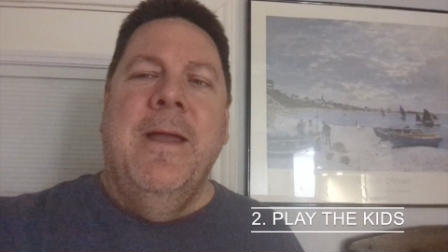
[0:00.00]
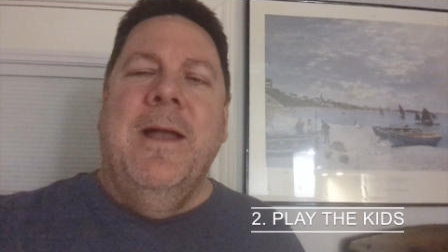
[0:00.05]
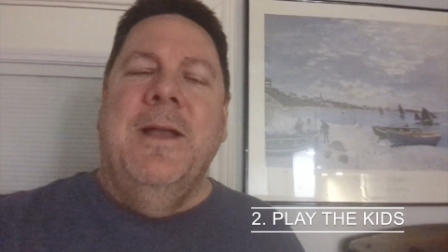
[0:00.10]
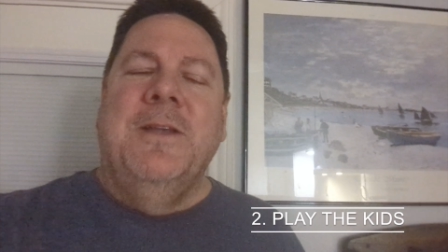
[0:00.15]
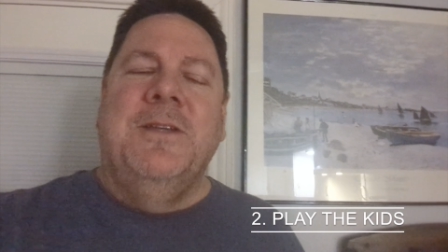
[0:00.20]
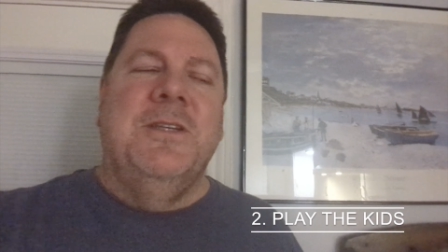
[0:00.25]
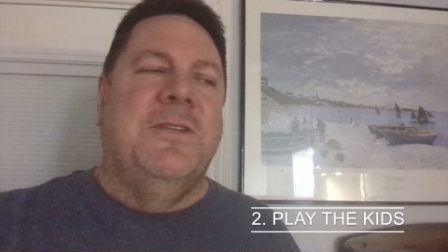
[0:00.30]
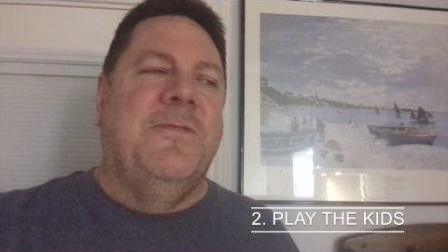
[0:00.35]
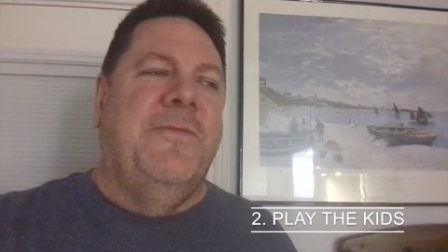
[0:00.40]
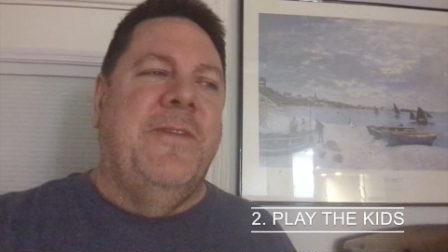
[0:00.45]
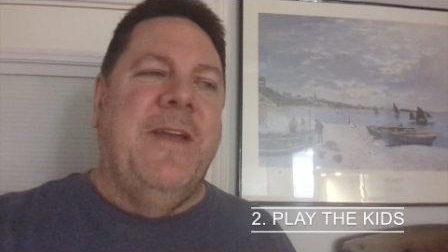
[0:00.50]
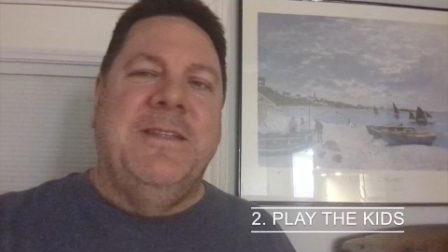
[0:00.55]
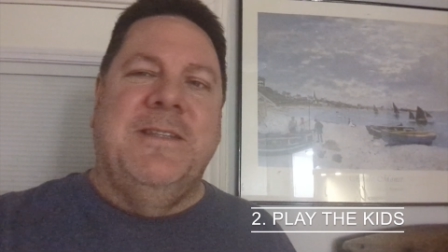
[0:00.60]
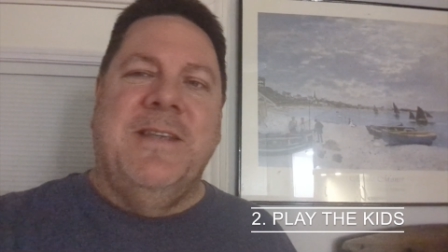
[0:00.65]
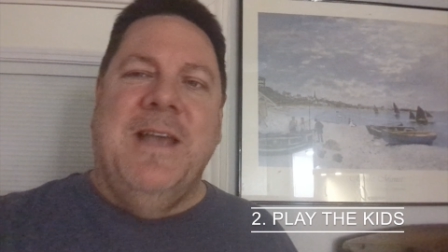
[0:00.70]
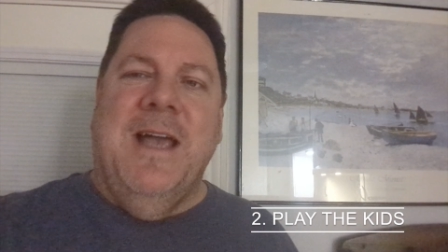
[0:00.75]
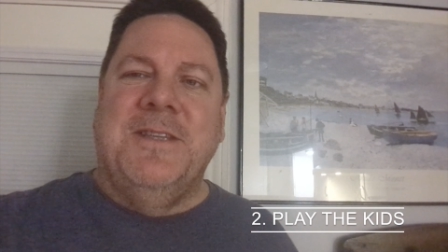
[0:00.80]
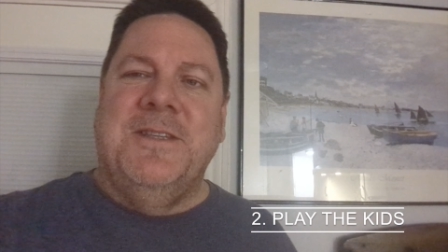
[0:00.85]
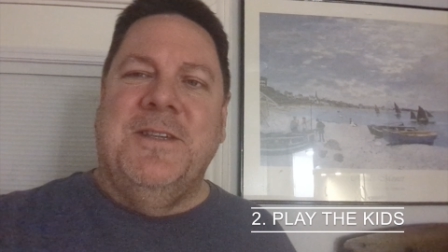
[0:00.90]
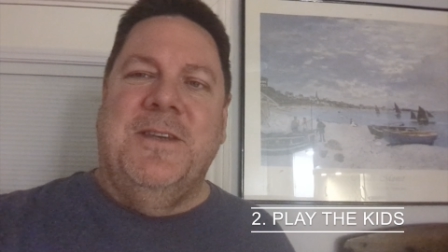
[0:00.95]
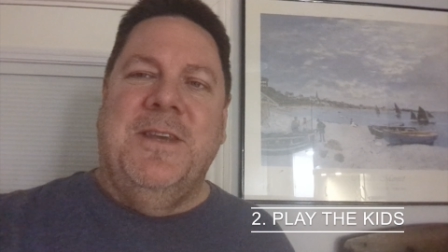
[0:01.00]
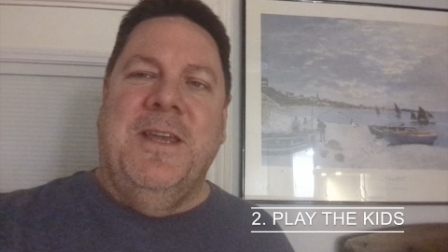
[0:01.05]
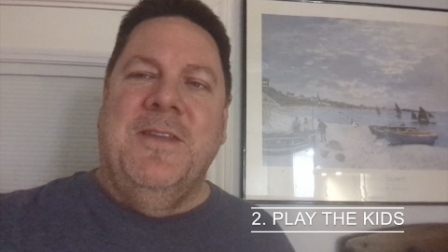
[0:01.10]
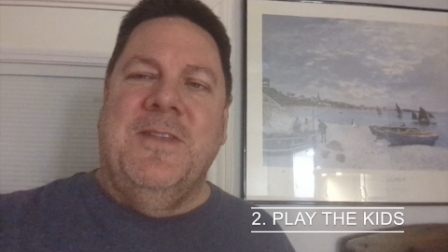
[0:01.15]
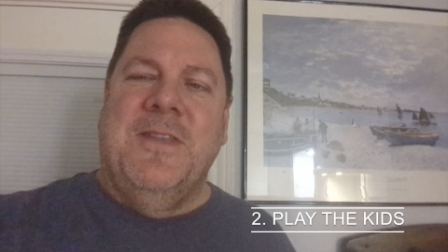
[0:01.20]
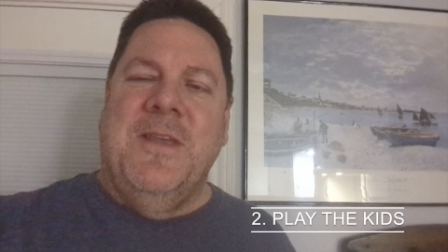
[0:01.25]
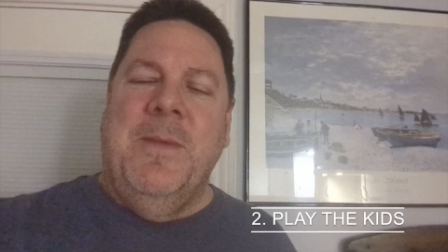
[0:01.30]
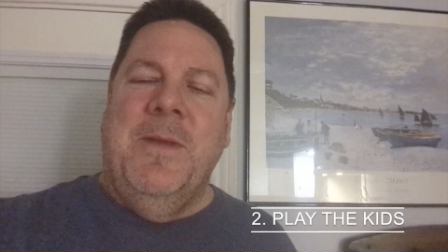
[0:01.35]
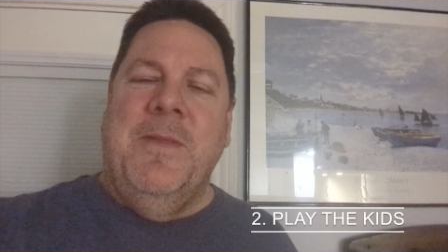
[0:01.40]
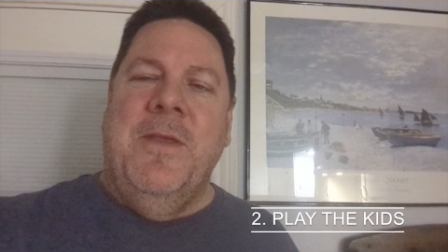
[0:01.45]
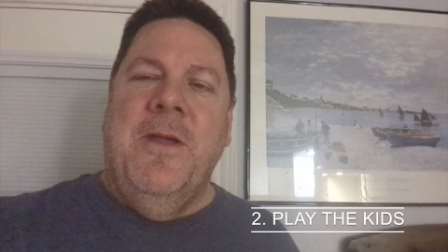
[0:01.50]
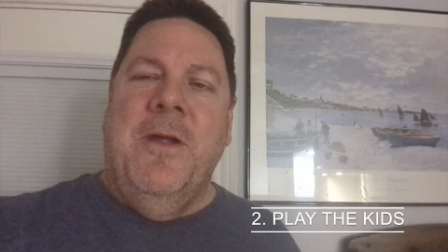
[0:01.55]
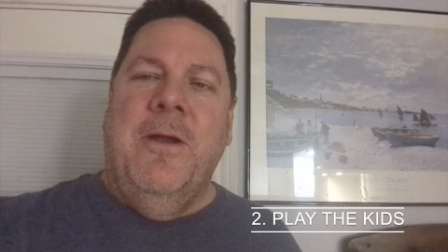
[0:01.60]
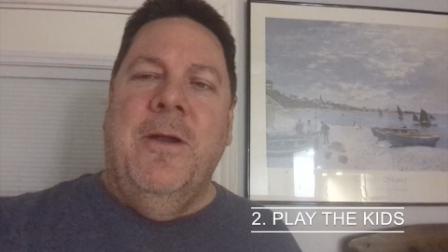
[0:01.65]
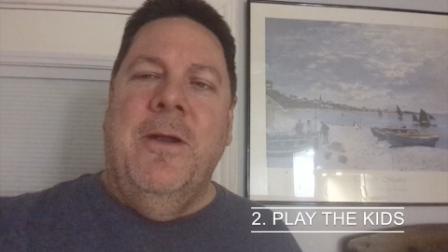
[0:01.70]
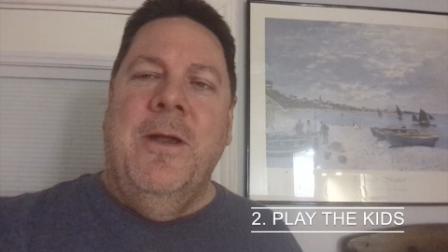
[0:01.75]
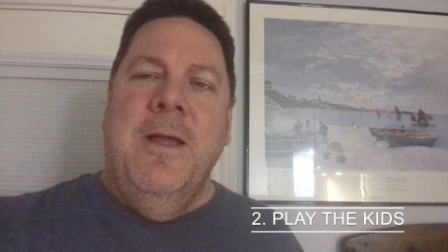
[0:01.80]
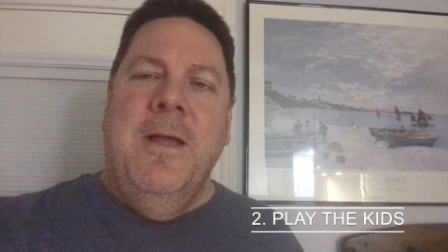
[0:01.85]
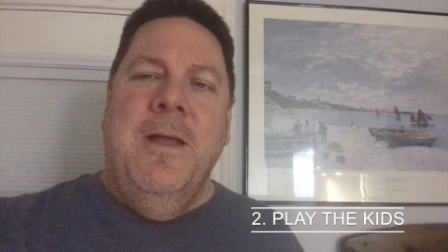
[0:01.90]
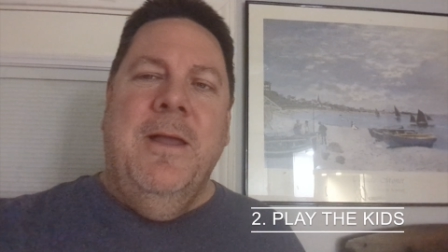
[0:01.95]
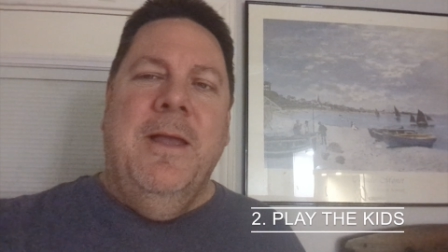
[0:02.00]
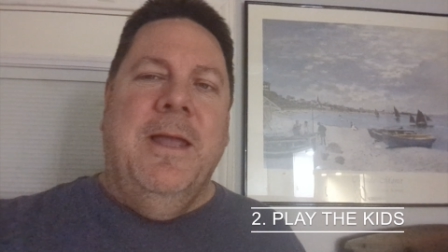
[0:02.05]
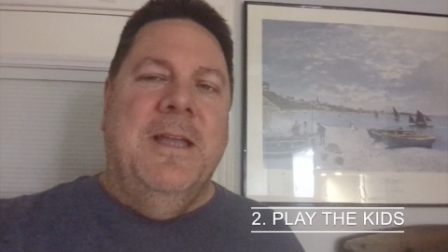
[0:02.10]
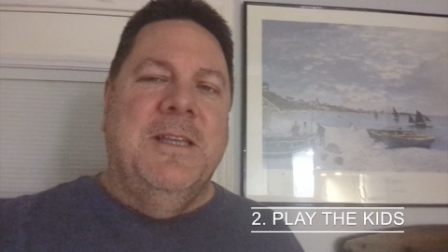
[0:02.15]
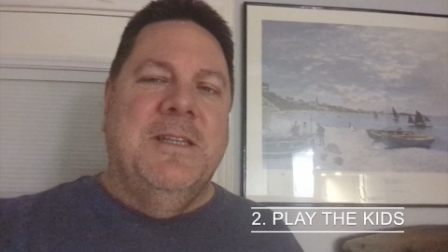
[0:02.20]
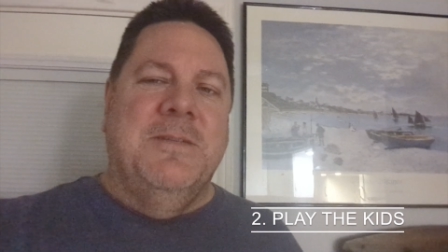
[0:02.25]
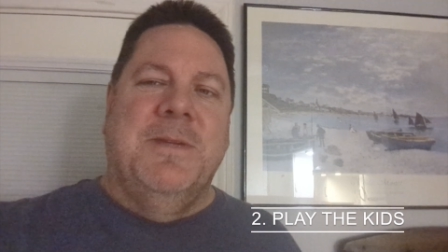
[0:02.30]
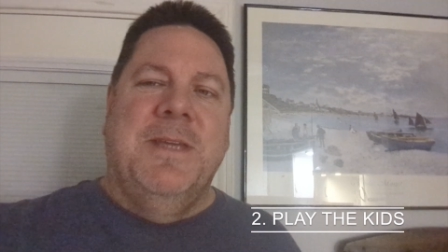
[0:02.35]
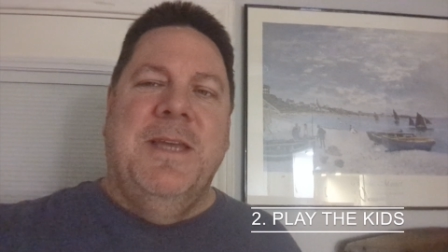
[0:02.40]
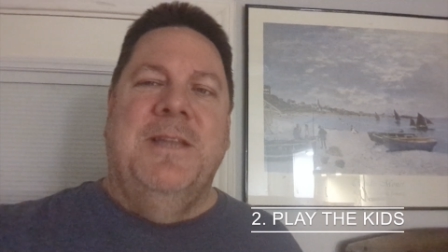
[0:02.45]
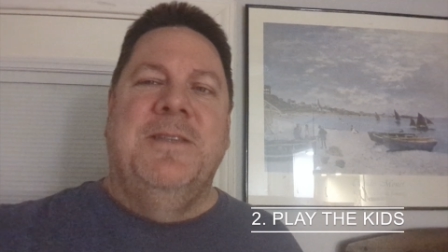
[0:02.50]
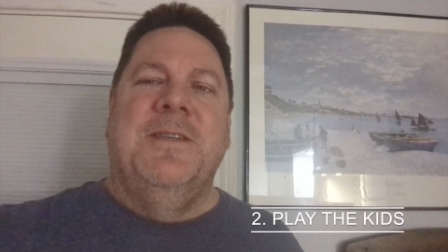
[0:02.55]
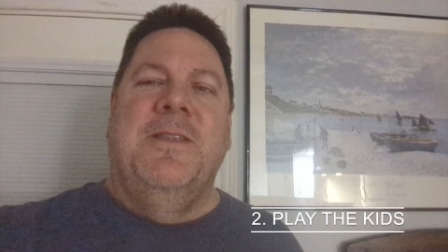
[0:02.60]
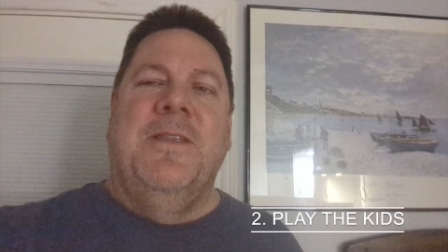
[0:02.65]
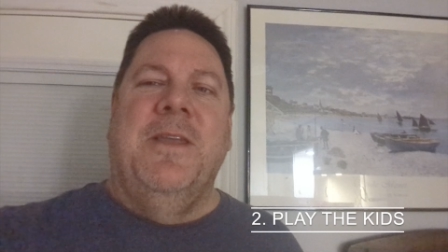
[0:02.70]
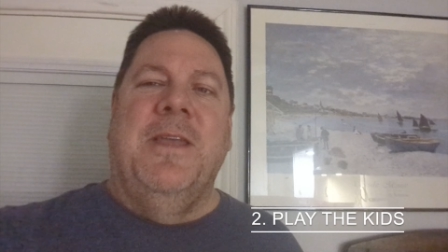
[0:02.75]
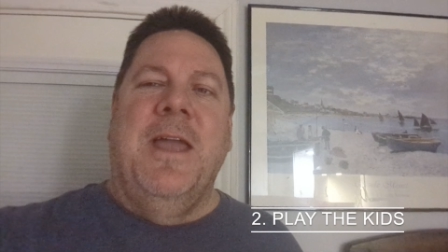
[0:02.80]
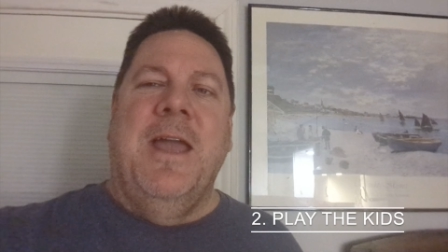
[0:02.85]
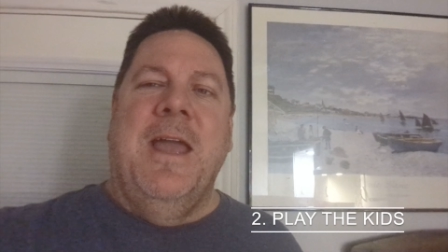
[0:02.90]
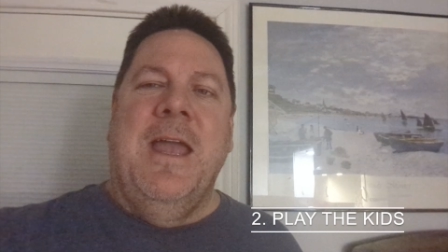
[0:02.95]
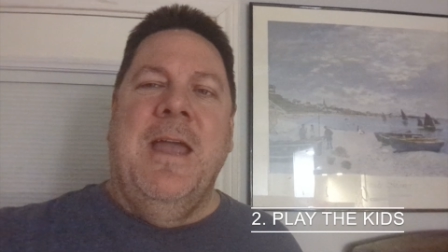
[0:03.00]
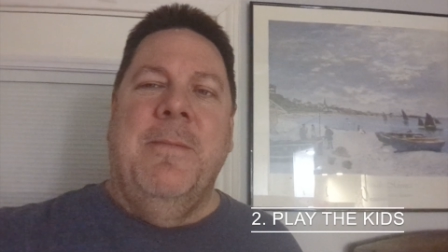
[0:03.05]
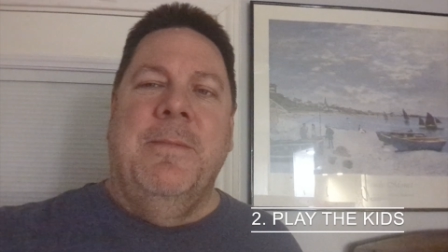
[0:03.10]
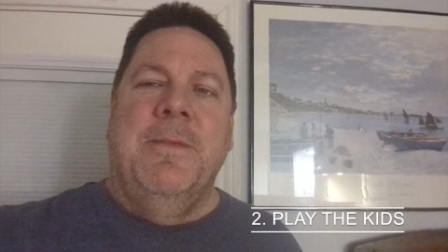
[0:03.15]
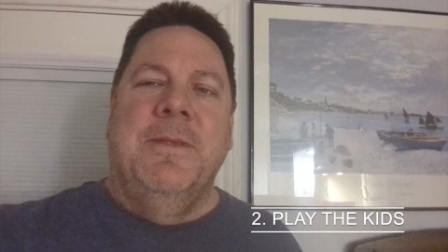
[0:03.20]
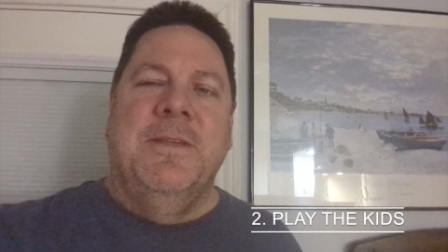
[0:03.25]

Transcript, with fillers: It's just fantastic to get them in there and get some kids in the game.